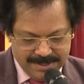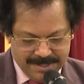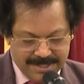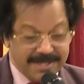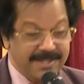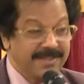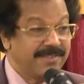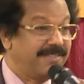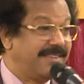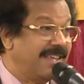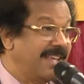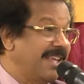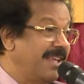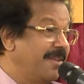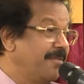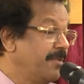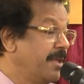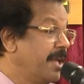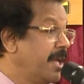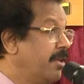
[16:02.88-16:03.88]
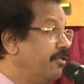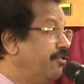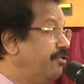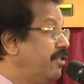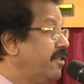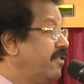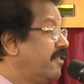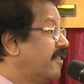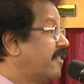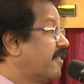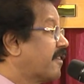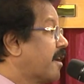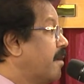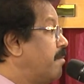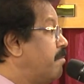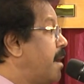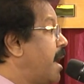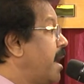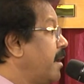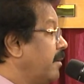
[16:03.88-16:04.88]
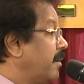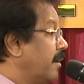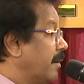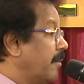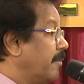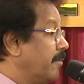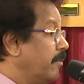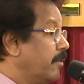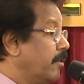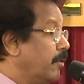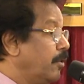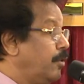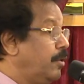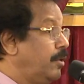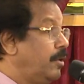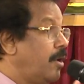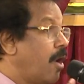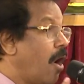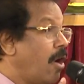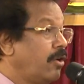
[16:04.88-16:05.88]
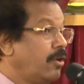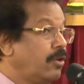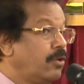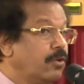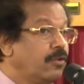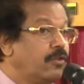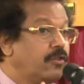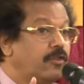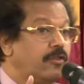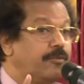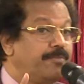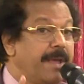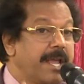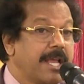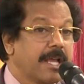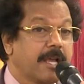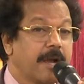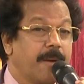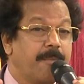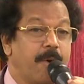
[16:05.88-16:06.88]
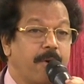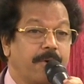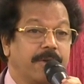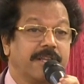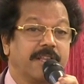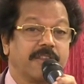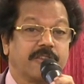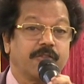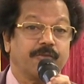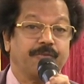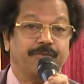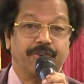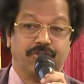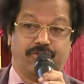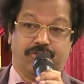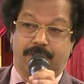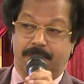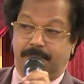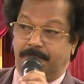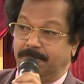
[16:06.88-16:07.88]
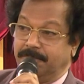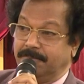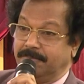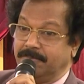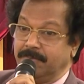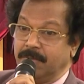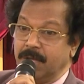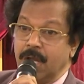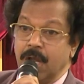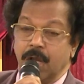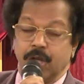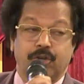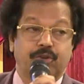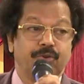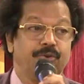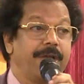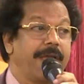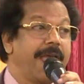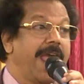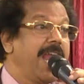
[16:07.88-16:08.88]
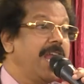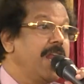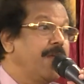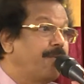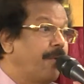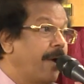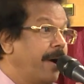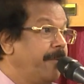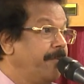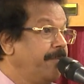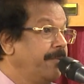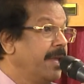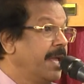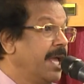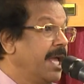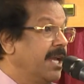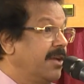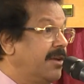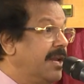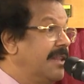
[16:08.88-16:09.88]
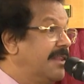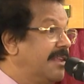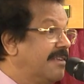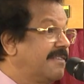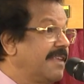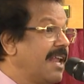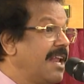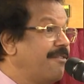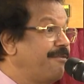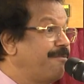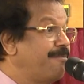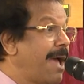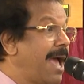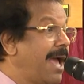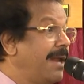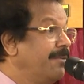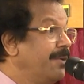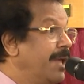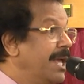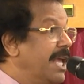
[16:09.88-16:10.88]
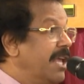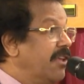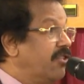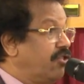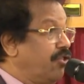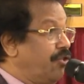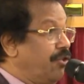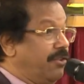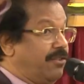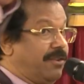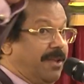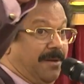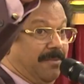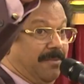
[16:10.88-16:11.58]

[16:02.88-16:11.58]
See, Jesus commanded not to speak about this vision to anyone till the Son of Man is risen.